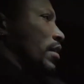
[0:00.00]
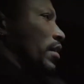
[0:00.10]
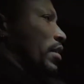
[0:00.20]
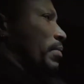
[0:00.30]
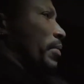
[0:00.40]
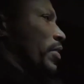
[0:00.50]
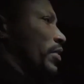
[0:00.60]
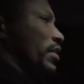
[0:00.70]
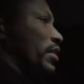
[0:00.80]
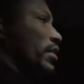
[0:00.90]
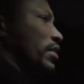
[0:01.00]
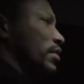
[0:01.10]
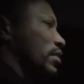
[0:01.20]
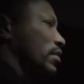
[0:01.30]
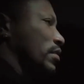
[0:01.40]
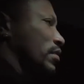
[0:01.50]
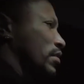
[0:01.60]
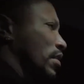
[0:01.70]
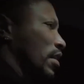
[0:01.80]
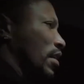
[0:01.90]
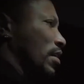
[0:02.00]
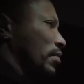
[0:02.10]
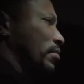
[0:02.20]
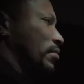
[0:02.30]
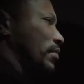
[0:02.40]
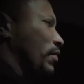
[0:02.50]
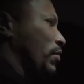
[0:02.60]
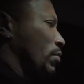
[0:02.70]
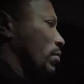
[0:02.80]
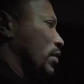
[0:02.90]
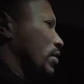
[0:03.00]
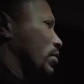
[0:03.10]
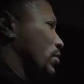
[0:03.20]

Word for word: get up early um, if you want to do